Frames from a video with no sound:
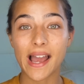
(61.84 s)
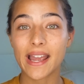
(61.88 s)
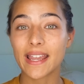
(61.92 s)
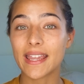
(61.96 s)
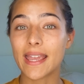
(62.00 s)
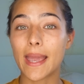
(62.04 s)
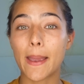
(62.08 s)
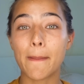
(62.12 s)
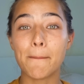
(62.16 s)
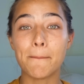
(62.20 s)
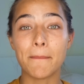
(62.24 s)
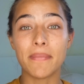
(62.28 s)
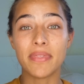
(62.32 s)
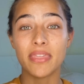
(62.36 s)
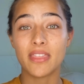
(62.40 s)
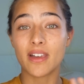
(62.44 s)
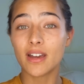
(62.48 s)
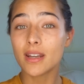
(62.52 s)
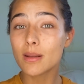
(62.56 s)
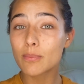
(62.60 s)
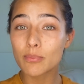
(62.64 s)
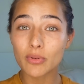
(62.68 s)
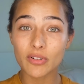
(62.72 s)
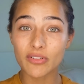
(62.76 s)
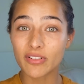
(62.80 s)
I am
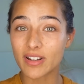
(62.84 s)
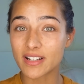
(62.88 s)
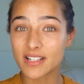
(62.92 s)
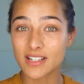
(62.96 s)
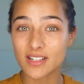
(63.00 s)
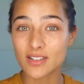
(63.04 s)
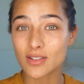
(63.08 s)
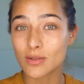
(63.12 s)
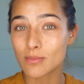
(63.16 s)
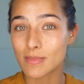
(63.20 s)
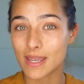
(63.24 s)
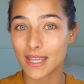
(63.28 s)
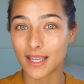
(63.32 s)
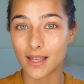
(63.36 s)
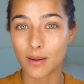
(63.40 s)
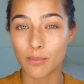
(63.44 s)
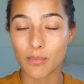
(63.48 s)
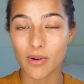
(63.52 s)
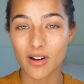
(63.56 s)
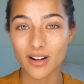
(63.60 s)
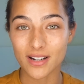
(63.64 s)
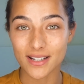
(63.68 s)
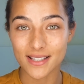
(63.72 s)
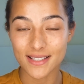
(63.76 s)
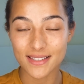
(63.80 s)
not a professional
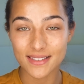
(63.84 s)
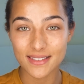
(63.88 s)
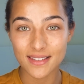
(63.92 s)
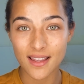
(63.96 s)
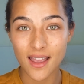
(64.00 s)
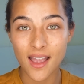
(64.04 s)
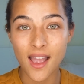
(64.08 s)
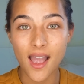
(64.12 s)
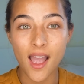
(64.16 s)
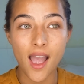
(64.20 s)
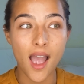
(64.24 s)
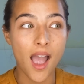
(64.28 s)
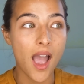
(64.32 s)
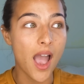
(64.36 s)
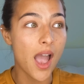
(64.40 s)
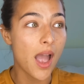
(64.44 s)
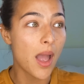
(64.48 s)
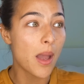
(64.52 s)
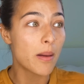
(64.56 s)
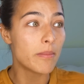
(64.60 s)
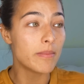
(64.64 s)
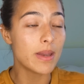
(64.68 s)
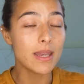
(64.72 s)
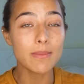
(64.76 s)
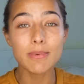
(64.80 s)
makeup artist.
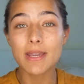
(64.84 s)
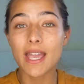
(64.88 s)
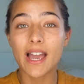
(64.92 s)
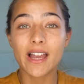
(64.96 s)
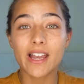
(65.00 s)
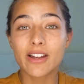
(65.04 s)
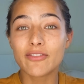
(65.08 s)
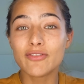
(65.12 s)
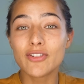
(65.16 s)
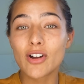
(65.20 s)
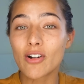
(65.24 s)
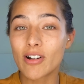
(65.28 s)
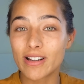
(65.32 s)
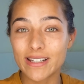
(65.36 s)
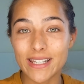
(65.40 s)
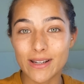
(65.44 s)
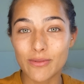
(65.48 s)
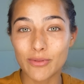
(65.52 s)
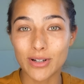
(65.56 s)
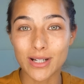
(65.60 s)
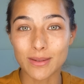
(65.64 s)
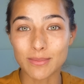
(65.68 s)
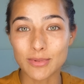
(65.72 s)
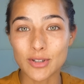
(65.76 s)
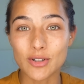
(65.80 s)
Maybe I have no idea
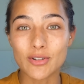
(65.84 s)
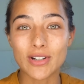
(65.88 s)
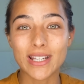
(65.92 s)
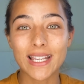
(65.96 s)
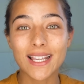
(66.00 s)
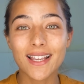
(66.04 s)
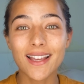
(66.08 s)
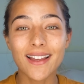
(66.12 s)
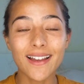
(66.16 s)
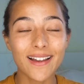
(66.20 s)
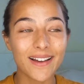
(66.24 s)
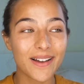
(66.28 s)
what I'm doing.